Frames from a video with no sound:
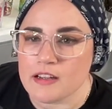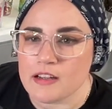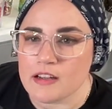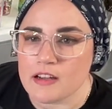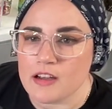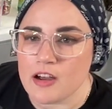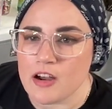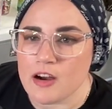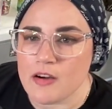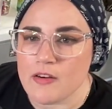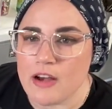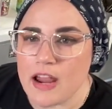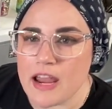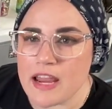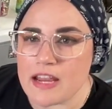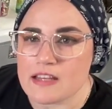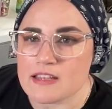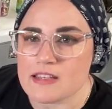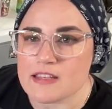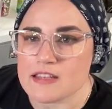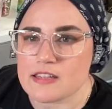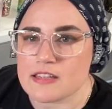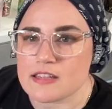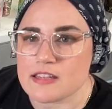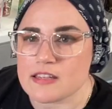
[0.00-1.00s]
All
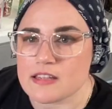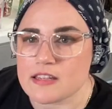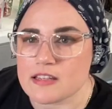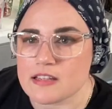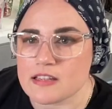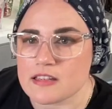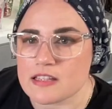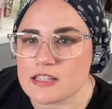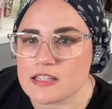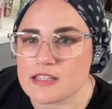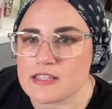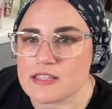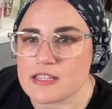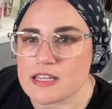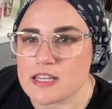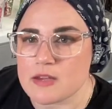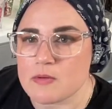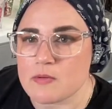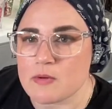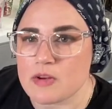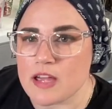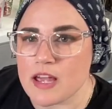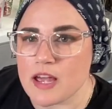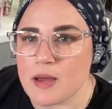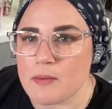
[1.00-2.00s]
right, let's see
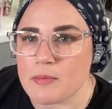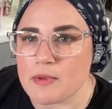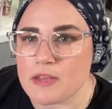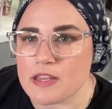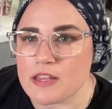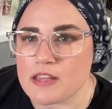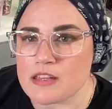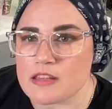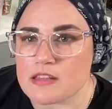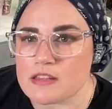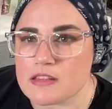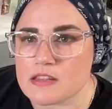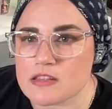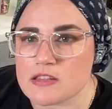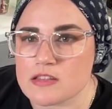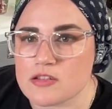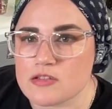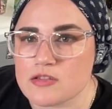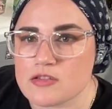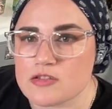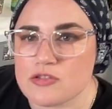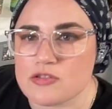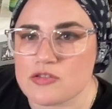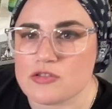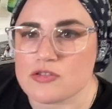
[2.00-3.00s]
what happened.
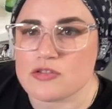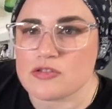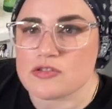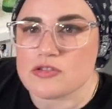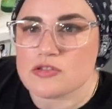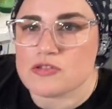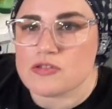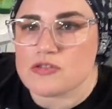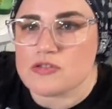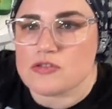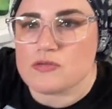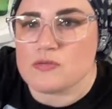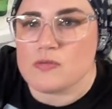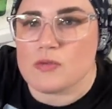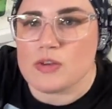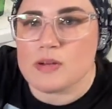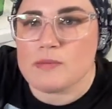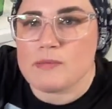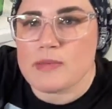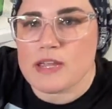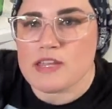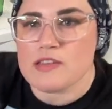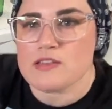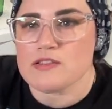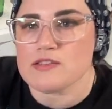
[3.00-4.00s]
What am
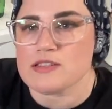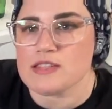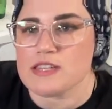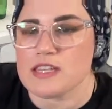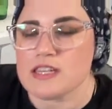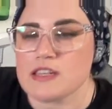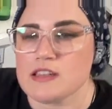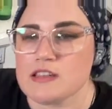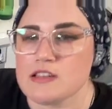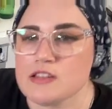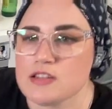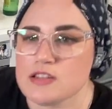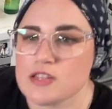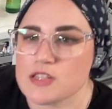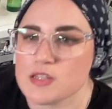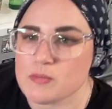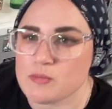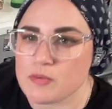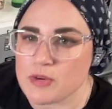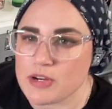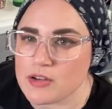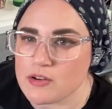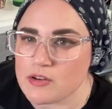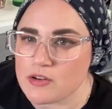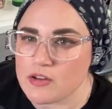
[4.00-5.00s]
I using to
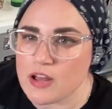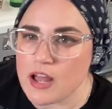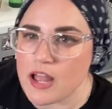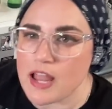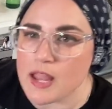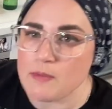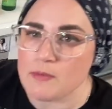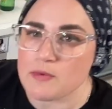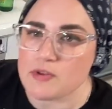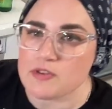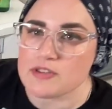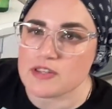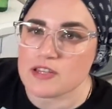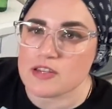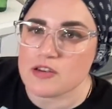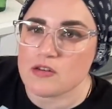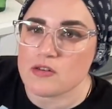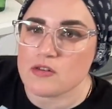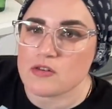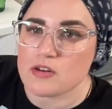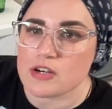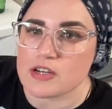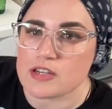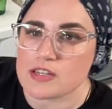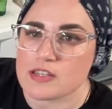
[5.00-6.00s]
sprinkle? I'm using
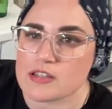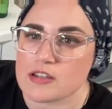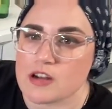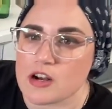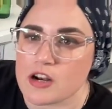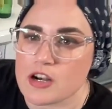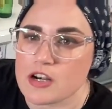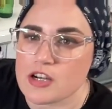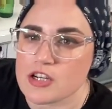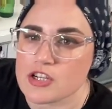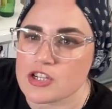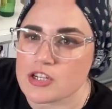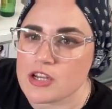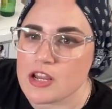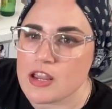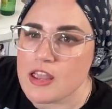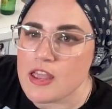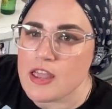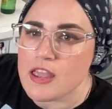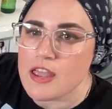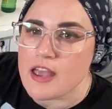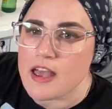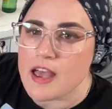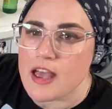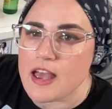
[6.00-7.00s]
cornstarch.
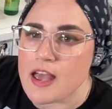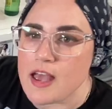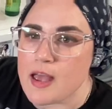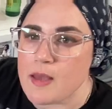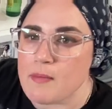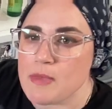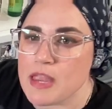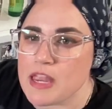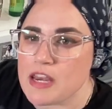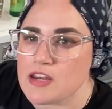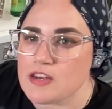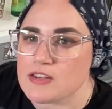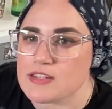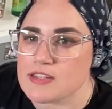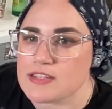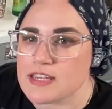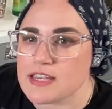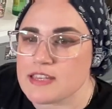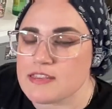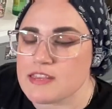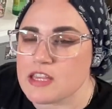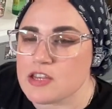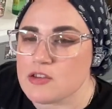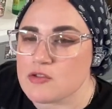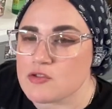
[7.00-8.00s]
And you said
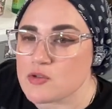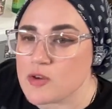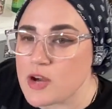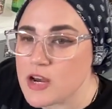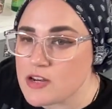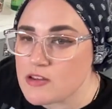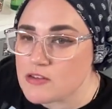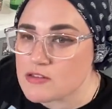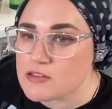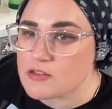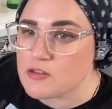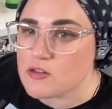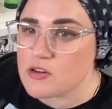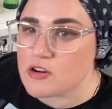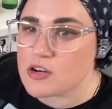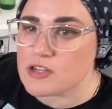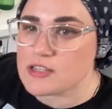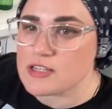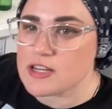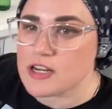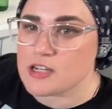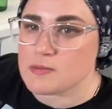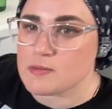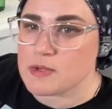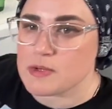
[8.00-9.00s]
that you tried using
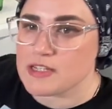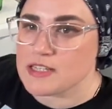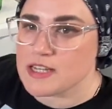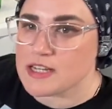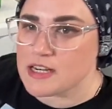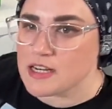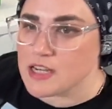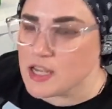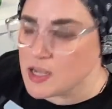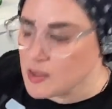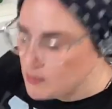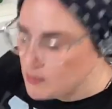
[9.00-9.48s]
cornstarch, but it didn't come